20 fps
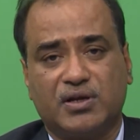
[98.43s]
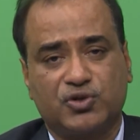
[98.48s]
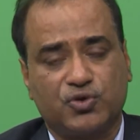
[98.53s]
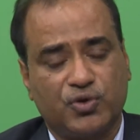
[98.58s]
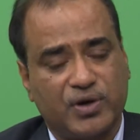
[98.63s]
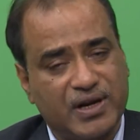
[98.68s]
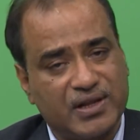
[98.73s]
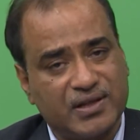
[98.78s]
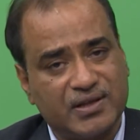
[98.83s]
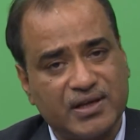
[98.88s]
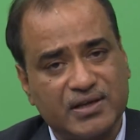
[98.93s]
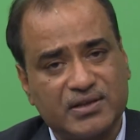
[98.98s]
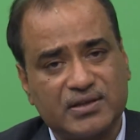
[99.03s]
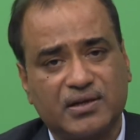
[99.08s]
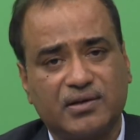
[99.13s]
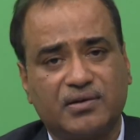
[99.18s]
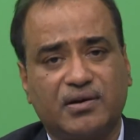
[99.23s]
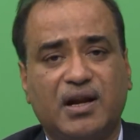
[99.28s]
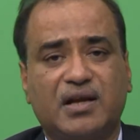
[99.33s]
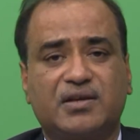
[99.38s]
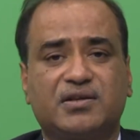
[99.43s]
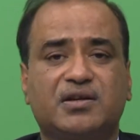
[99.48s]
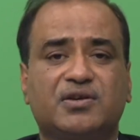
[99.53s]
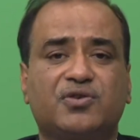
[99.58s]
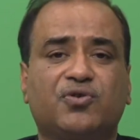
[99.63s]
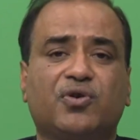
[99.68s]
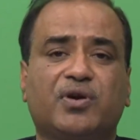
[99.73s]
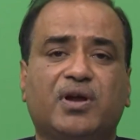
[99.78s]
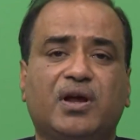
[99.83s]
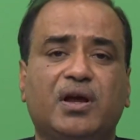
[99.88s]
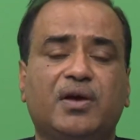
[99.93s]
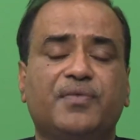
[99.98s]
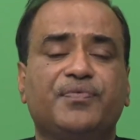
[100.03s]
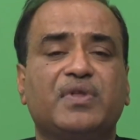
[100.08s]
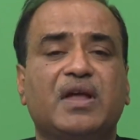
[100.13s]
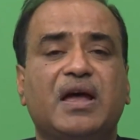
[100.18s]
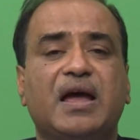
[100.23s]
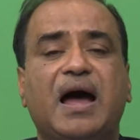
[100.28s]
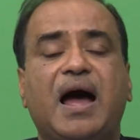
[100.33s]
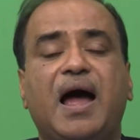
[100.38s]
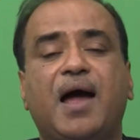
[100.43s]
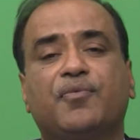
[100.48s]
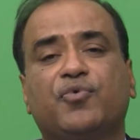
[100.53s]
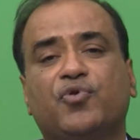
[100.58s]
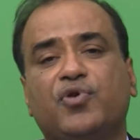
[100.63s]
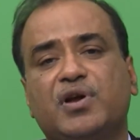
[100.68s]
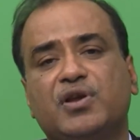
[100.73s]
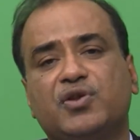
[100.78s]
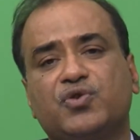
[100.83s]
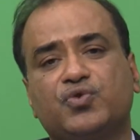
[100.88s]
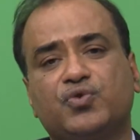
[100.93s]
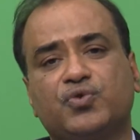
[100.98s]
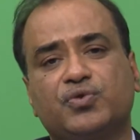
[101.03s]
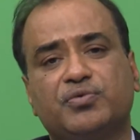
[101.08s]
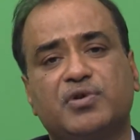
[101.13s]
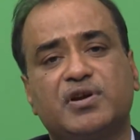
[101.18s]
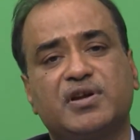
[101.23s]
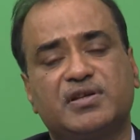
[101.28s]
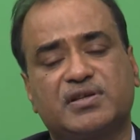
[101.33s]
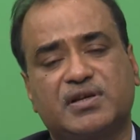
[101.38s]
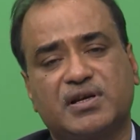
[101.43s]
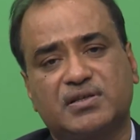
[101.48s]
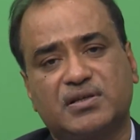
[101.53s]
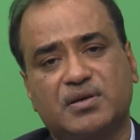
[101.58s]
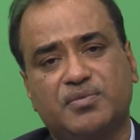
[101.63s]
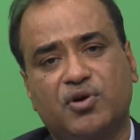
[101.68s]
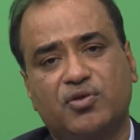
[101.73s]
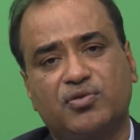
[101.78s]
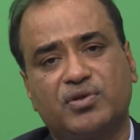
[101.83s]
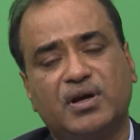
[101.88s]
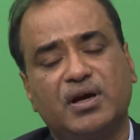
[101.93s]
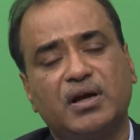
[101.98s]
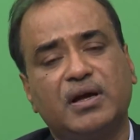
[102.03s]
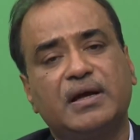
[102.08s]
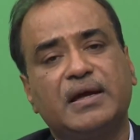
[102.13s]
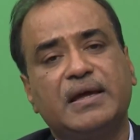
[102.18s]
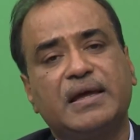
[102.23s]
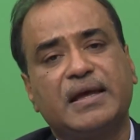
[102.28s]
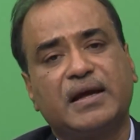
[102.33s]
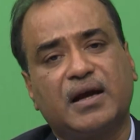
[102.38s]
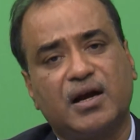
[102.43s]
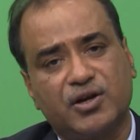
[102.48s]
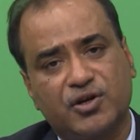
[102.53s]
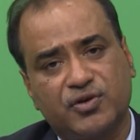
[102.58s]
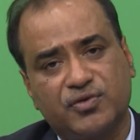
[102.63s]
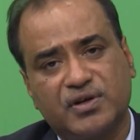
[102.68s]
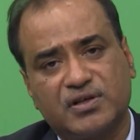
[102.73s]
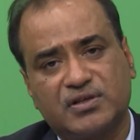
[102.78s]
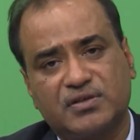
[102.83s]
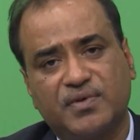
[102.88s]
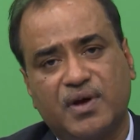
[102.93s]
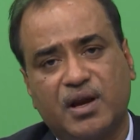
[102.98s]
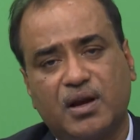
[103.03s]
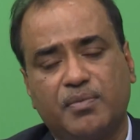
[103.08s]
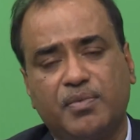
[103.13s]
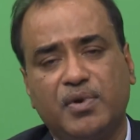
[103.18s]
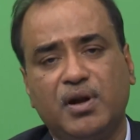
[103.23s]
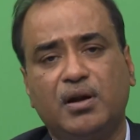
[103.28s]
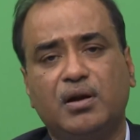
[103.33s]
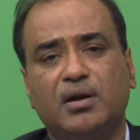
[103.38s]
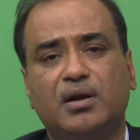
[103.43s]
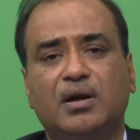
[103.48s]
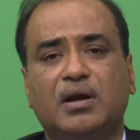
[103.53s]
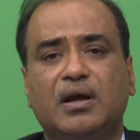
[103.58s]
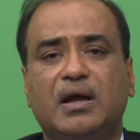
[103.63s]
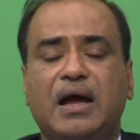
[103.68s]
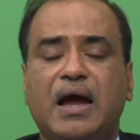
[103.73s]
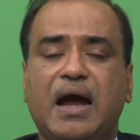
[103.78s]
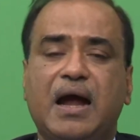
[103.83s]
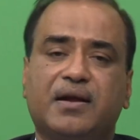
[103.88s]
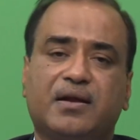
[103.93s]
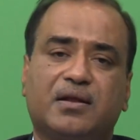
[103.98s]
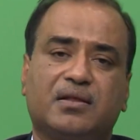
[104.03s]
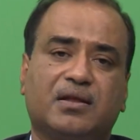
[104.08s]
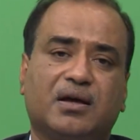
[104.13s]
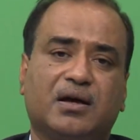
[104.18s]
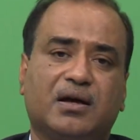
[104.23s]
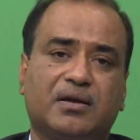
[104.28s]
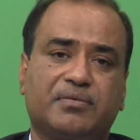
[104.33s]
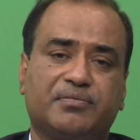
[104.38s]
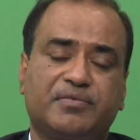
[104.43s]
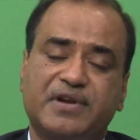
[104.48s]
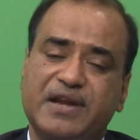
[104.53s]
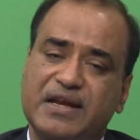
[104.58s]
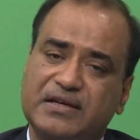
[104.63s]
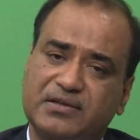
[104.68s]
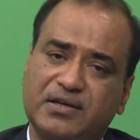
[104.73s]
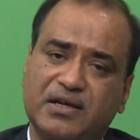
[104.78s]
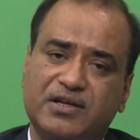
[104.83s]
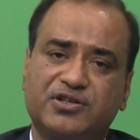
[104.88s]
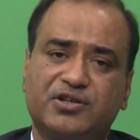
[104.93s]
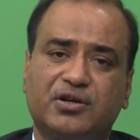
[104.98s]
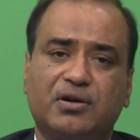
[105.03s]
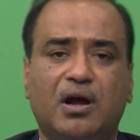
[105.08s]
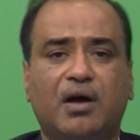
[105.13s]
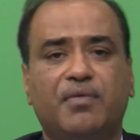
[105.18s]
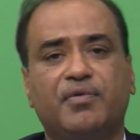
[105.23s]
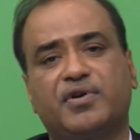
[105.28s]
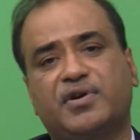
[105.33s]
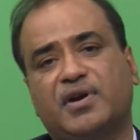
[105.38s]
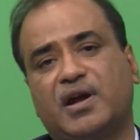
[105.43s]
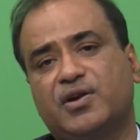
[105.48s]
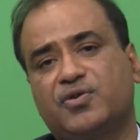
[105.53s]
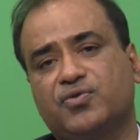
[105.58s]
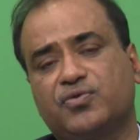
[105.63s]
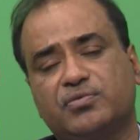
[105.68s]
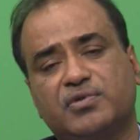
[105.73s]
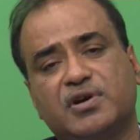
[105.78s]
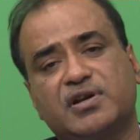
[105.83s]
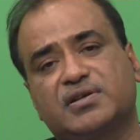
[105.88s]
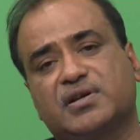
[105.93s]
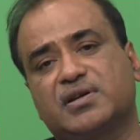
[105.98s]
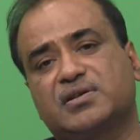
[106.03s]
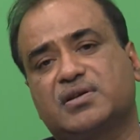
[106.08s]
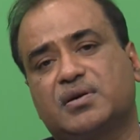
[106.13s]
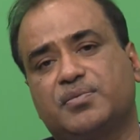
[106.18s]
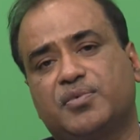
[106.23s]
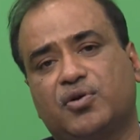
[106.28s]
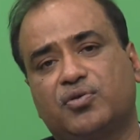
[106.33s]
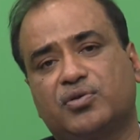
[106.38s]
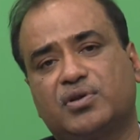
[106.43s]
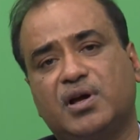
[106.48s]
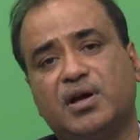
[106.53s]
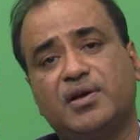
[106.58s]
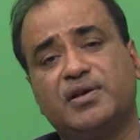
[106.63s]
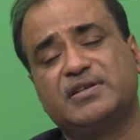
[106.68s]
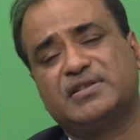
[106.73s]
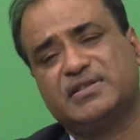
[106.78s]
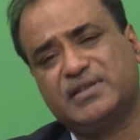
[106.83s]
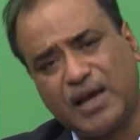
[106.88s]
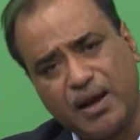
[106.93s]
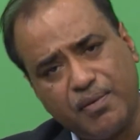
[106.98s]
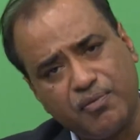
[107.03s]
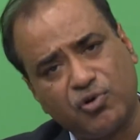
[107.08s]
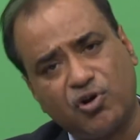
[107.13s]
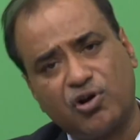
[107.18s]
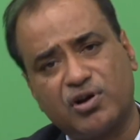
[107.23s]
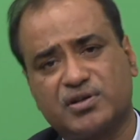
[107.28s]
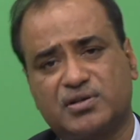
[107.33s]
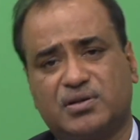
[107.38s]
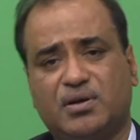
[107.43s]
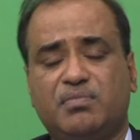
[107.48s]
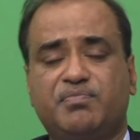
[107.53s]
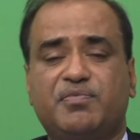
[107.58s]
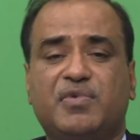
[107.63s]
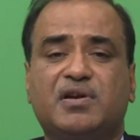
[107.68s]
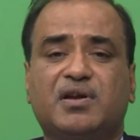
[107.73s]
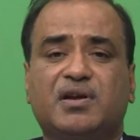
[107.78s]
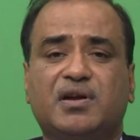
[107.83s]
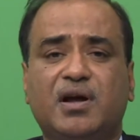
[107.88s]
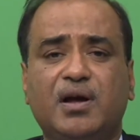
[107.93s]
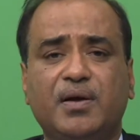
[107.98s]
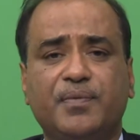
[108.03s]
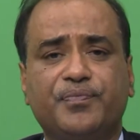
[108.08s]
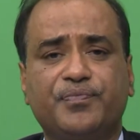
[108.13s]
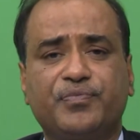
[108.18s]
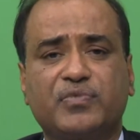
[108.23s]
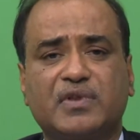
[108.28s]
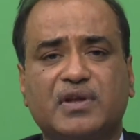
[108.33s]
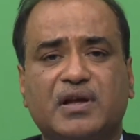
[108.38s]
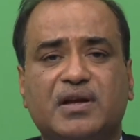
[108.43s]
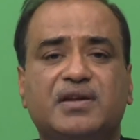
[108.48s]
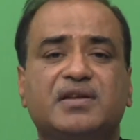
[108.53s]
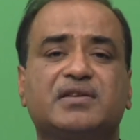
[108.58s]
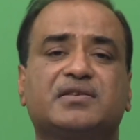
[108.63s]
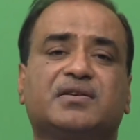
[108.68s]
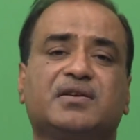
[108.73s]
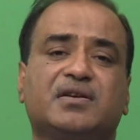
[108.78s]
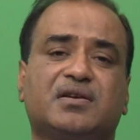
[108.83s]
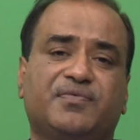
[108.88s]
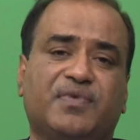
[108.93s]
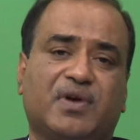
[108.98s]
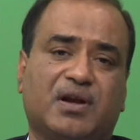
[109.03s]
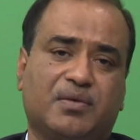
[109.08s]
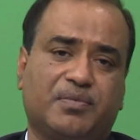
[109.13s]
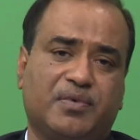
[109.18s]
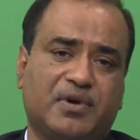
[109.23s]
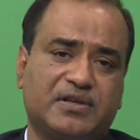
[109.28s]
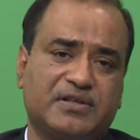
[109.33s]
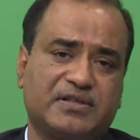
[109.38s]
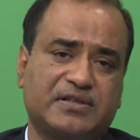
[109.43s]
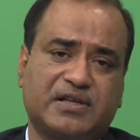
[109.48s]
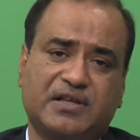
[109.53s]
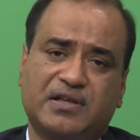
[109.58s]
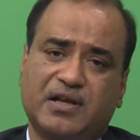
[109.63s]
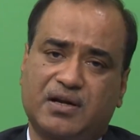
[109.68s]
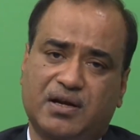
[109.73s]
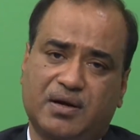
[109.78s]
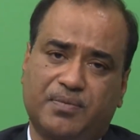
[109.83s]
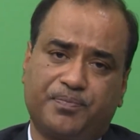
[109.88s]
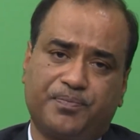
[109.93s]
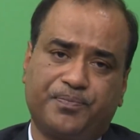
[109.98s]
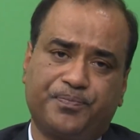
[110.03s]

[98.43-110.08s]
So, in this lecture today I am going to discuss about the continuous variable and in the next lecture I will try to discuss about the same concept, but in a discrete variables setup